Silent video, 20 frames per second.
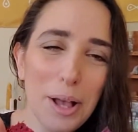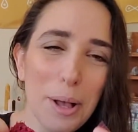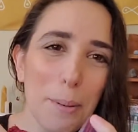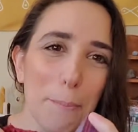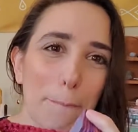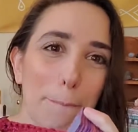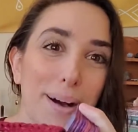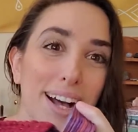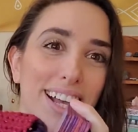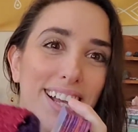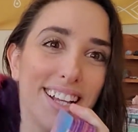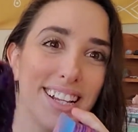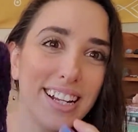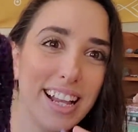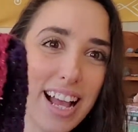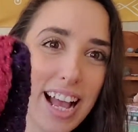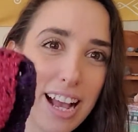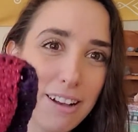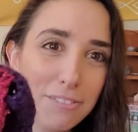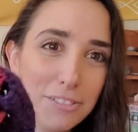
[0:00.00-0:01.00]
But
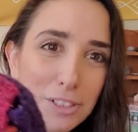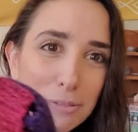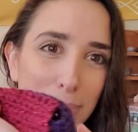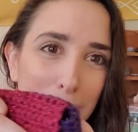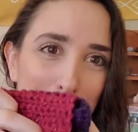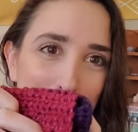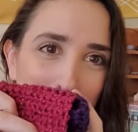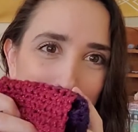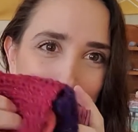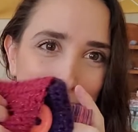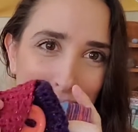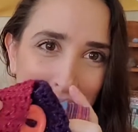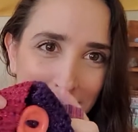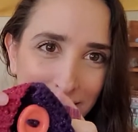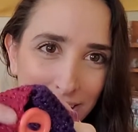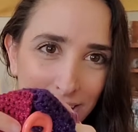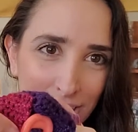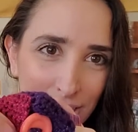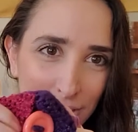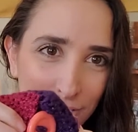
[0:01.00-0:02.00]
after my mom made
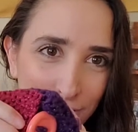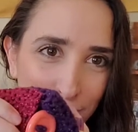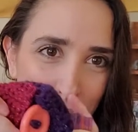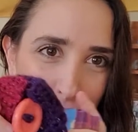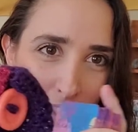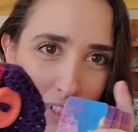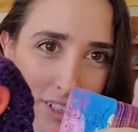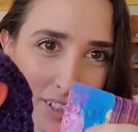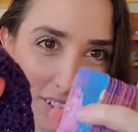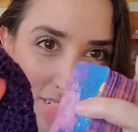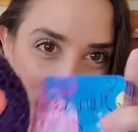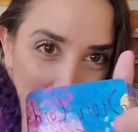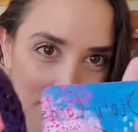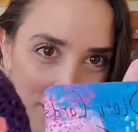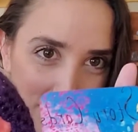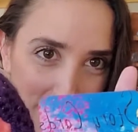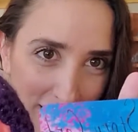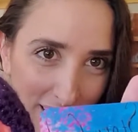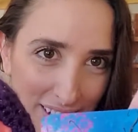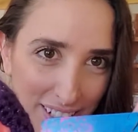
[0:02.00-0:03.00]
this for the
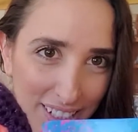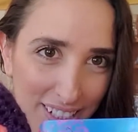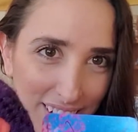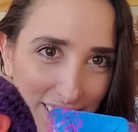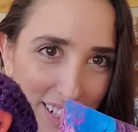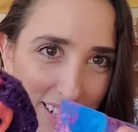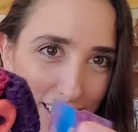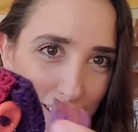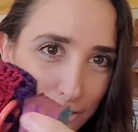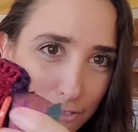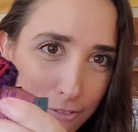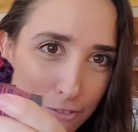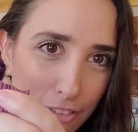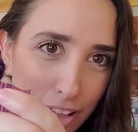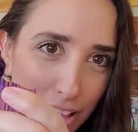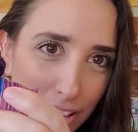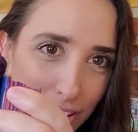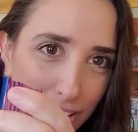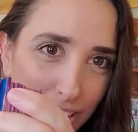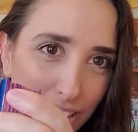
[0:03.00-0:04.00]
deck, it
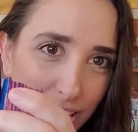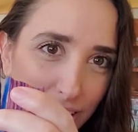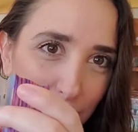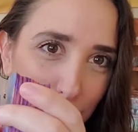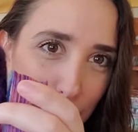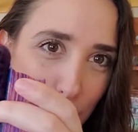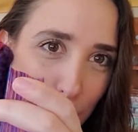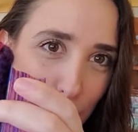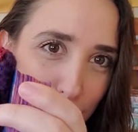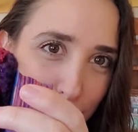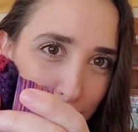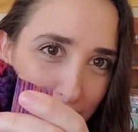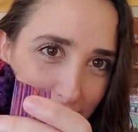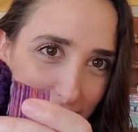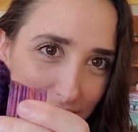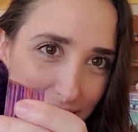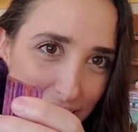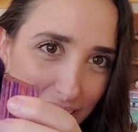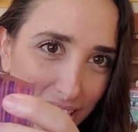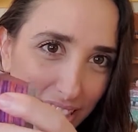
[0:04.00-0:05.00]
felt
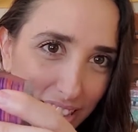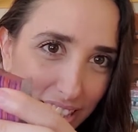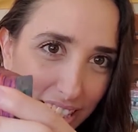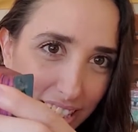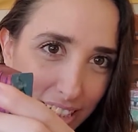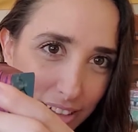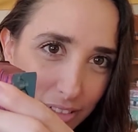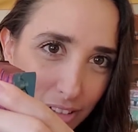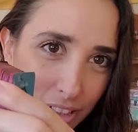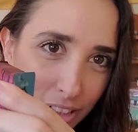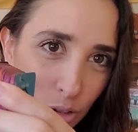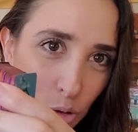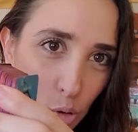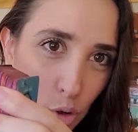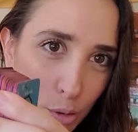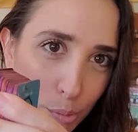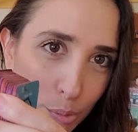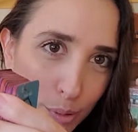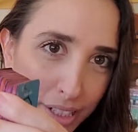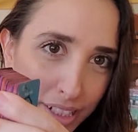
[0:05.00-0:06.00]
perfect. Like it
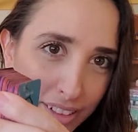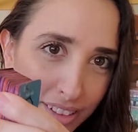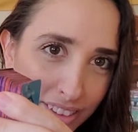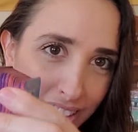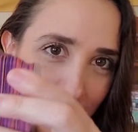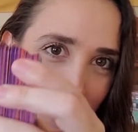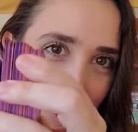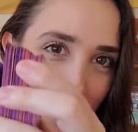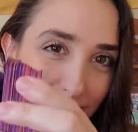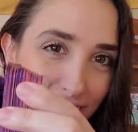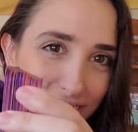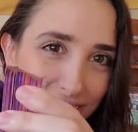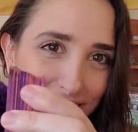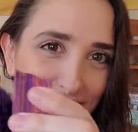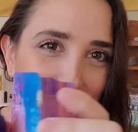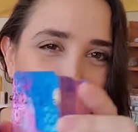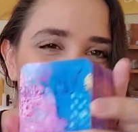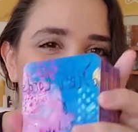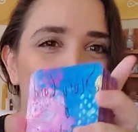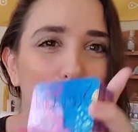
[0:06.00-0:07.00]
incorporated the colors,
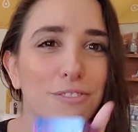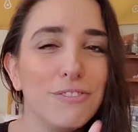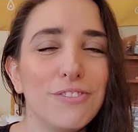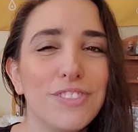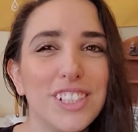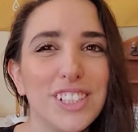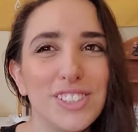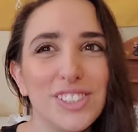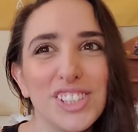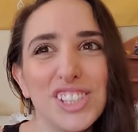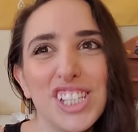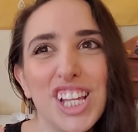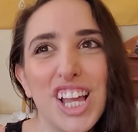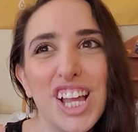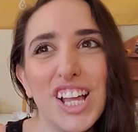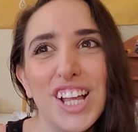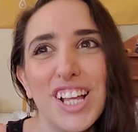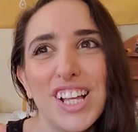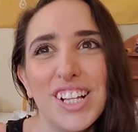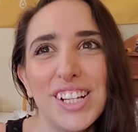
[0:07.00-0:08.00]
so it feels,
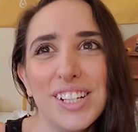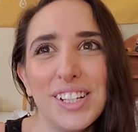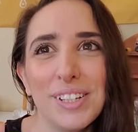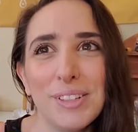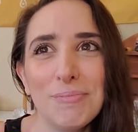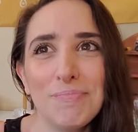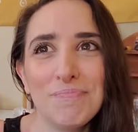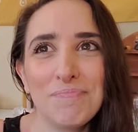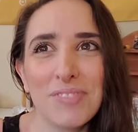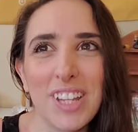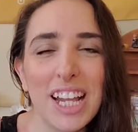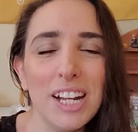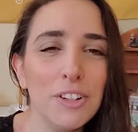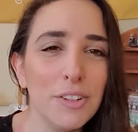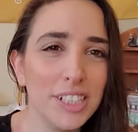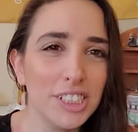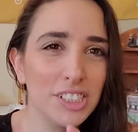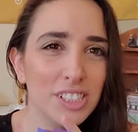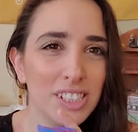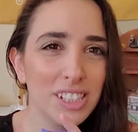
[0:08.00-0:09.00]
I don't
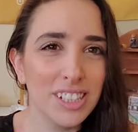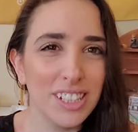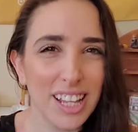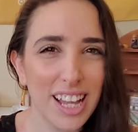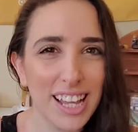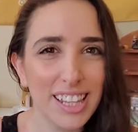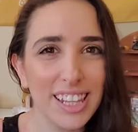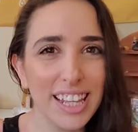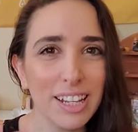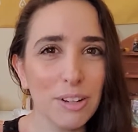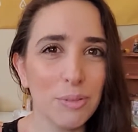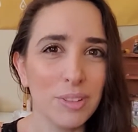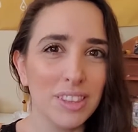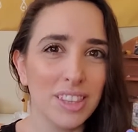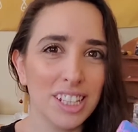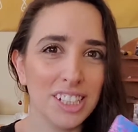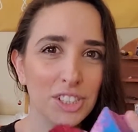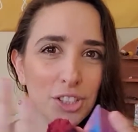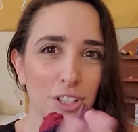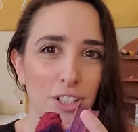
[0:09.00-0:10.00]
know, I like when
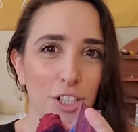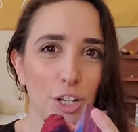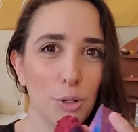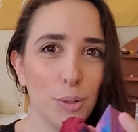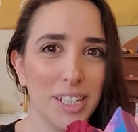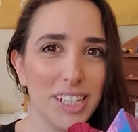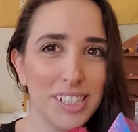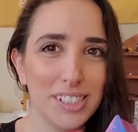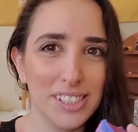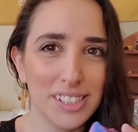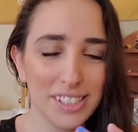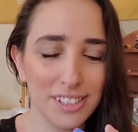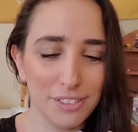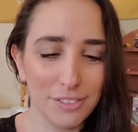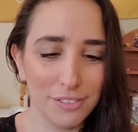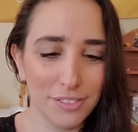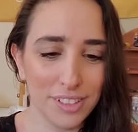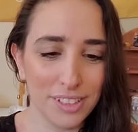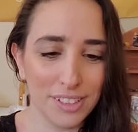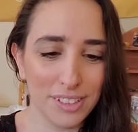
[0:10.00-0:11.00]
things are cohesive,
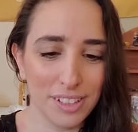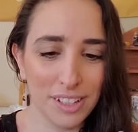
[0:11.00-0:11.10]
and